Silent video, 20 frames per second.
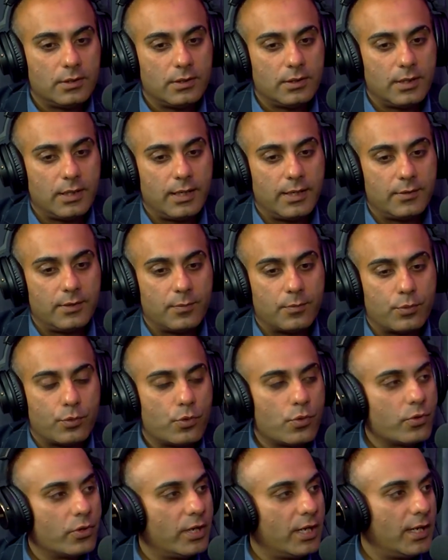at the
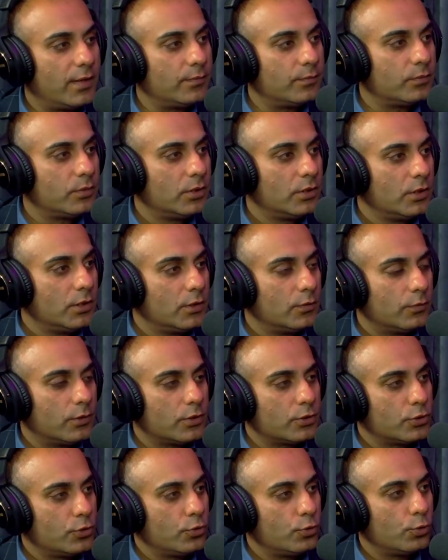program was
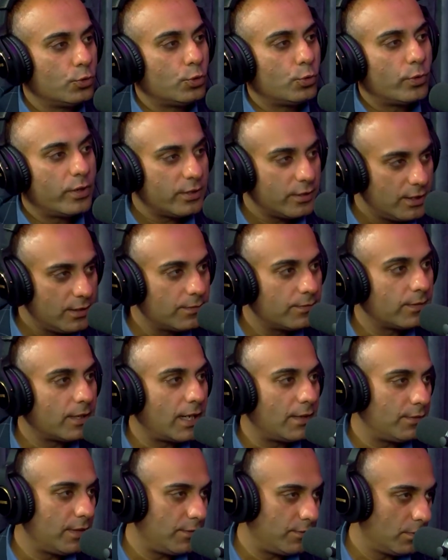to do
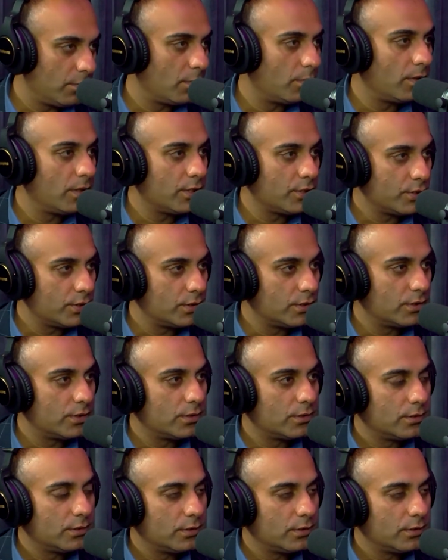25 A-Fib ablations.